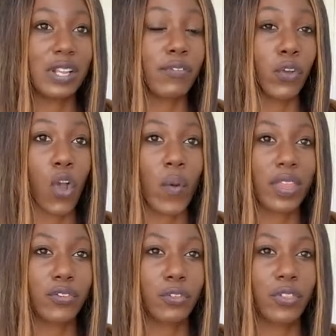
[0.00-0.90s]
If they're going
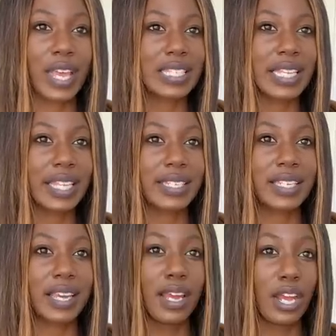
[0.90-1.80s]
through things, they like
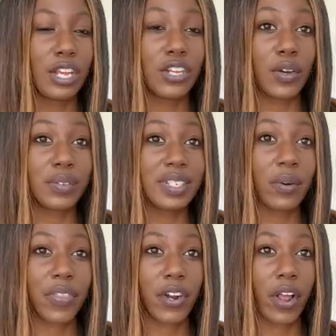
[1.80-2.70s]
to, you know, deal
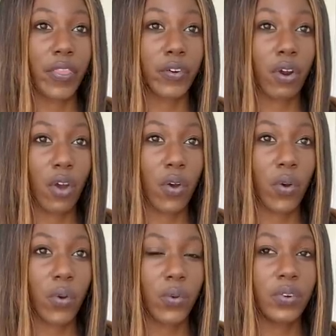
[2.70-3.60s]
with it on their
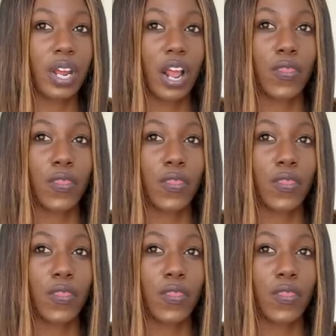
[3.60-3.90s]
own.